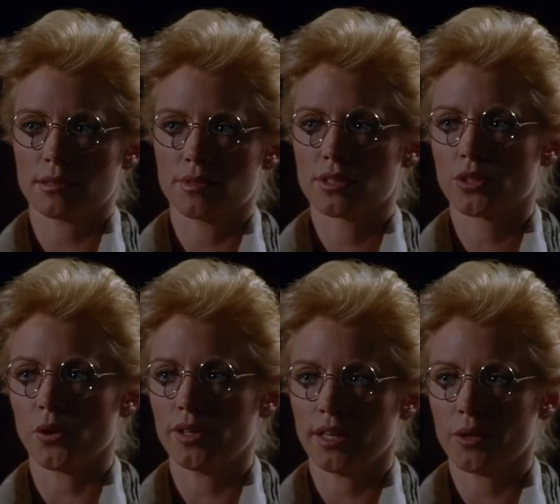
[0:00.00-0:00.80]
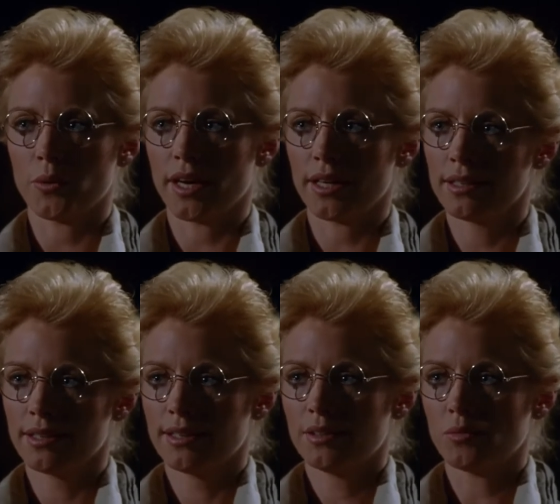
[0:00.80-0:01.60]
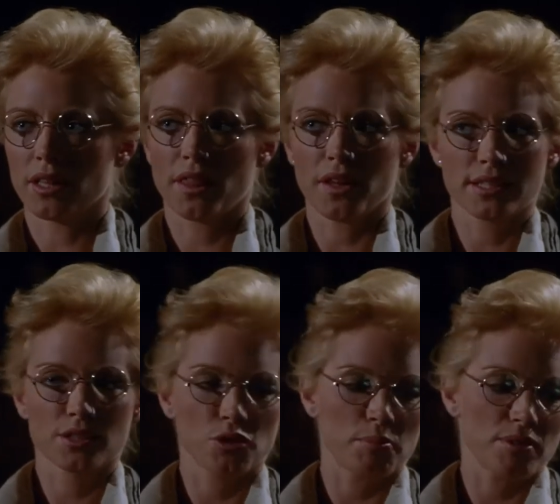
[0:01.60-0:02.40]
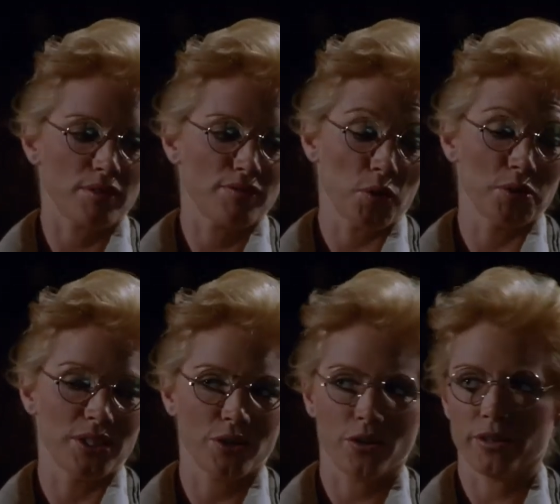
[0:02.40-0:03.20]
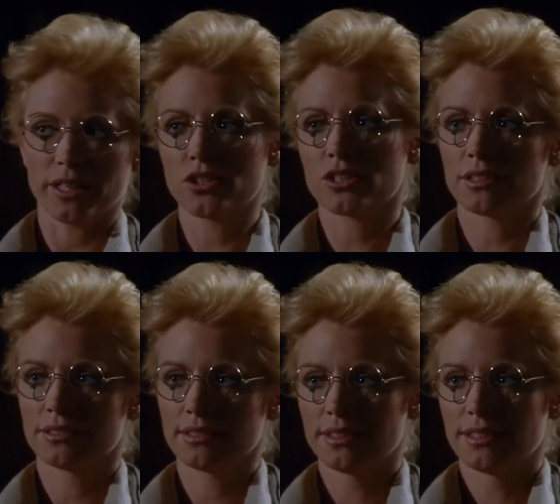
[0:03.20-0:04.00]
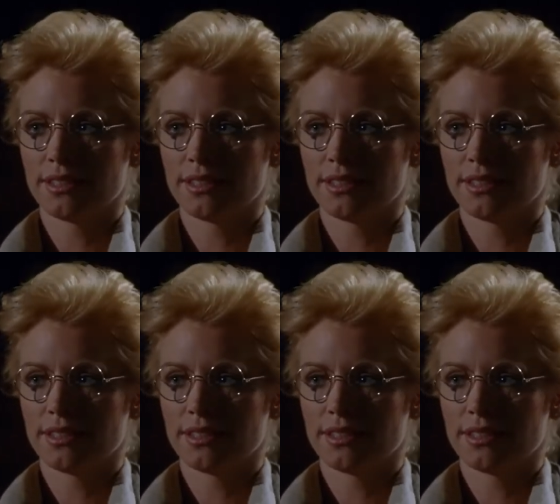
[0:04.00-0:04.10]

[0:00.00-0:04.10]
sends them scurrying away. One thing strips their phony courage.